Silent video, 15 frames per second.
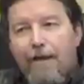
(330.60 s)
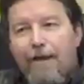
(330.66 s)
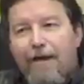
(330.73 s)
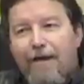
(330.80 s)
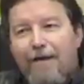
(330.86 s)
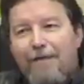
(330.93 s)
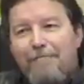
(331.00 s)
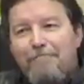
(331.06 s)

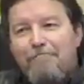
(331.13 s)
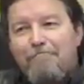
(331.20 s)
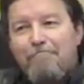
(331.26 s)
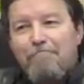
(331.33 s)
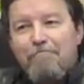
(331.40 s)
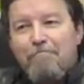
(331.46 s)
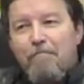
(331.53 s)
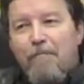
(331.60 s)

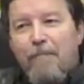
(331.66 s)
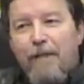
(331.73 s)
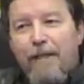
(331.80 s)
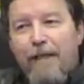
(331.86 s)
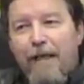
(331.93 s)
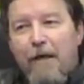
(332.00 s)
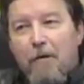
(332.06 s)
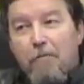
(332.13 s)

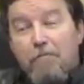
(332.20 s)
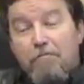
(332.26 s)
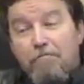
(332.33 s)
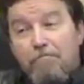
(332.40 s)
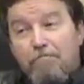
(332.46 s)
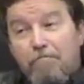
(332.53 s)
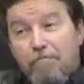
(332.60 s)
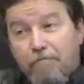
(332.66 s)
Now,
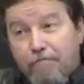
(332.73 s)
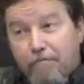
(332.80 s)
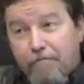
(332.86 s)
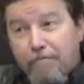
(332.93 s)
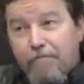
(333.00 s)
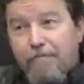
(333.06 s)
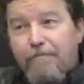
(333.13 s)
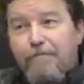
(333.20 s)

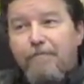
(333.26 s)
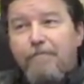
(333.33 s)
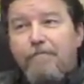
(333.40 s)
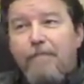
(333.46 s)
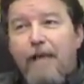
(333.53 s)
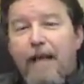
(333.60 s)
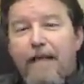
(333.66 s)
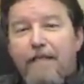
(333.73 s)

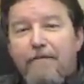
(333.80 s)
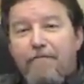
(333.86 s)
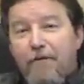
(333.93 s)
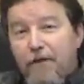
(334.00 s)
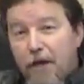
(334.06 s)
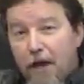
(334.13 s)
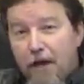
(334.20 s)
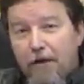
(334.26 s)
as a
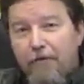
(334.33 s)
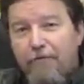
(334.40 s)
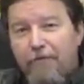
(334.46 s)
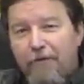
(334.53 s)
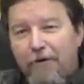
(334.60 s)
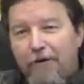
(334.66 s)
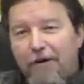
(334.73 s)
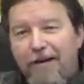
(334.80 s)

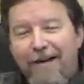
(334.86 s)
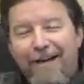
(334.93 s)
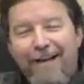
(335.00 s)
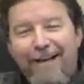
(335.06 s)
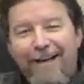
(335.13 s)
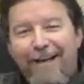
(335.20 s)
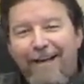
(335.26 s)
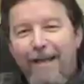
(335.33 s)
photographer
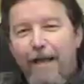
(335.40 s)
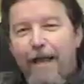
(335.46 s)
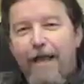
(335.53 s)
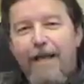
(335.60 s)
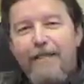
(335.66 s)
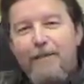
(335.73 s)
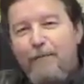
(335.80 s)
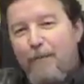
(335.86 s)

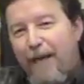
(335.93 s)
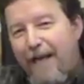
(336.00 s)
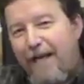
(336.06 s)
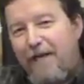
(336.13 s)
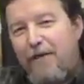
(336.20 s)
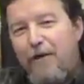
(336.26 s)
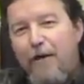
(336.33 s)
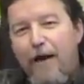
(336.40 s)
and as a
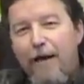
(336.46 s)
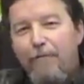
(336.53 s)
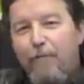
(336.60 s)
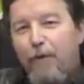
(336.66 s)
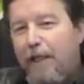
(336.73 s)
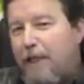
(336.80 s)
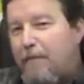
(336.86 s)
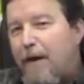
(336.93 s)
painter, I'm
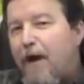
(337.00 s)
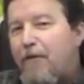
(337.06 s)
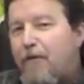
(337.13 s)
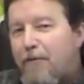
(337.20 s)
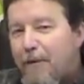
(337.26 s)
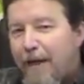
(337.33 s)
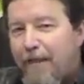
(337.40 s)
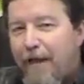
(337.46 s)
really
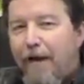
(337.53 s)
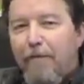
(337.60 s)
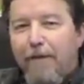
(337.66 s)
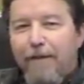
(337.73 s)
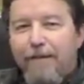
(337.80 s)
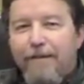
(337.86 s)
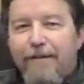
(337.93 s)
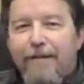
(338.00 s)
bothered by that one.
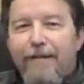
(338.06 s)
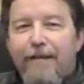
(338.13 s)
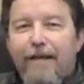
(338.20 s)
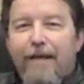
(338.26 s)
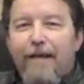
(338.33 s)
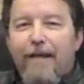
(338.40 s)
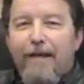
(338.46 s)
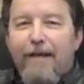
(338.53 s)

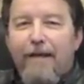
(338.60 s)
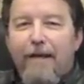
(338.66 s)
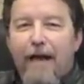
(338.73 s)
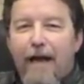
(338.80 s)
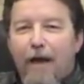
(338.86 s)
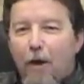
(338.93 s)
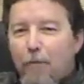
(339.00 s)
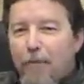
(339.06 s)

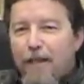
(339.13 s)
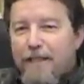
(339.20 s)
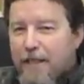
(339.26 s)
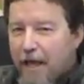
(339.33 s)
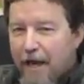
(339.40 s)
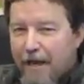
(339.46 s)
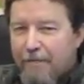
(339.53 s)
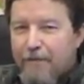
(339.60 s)
I hope that's
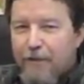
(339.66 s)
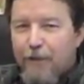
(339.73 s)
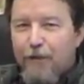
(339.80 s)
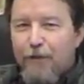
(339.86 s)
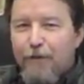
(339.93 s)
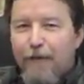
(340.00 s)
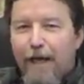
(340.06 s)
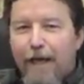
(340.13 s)
not
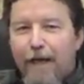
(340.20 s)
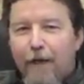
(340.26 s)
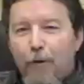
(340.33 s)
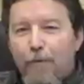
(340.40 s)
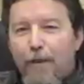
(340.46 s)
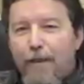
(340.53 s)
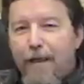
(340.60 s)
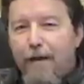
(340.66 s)
absolute. I
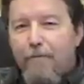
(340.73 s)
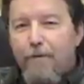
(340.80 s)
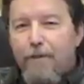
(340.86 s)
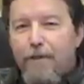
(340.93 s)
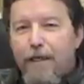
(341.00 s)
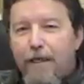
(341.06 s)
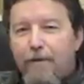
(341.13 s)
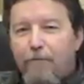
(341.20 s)
hope that that
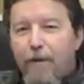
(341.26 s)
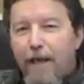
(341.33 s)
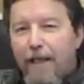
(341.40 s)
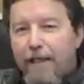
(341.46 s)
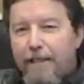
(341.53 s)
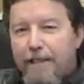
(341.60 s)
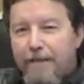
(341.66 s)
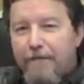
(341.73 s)
was a
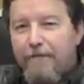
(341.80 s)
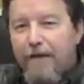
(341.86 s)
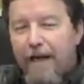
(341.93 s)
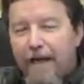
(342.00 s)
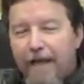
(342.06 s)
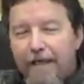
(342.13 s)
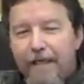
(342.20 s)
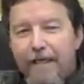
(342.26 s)
relative
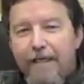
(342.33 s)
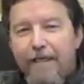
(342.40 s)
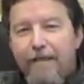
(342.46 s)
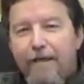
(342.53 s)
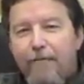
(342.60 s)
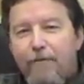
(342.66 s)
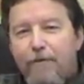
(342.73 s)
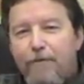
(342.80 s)
idea
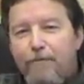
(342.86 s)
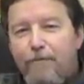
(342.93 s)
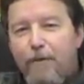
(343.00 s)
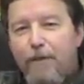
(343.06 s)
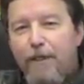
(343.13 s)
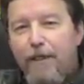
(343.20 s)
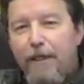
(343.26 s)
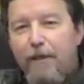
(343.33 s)
that was
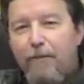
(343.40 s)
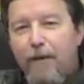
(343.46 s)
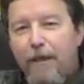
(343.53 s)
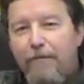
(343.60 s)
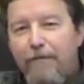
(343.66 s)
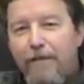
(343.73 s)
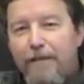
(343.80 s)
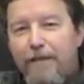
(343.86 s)
particularly
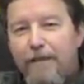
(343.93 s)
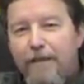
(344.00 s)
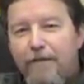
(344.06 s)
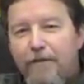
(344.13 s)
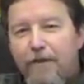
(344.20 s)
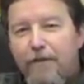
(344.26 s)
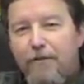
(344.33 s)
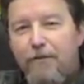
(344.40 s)
relevant to their
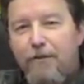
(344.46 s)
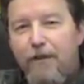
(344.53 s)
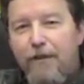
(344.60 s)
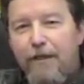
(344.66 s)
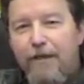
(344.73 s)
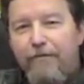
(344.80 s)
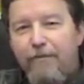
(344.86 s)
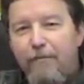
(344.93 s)
culture at a
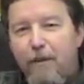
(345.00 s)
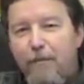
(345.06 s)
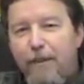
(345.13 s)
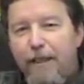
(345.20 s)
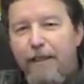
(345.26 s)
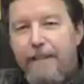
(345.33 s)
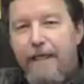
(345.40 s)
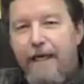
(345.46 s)
given
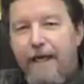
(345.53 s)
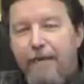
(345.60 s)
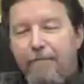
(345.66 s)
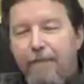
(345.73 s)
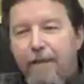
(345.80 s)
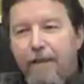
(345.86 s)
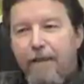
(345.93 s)
moment in time.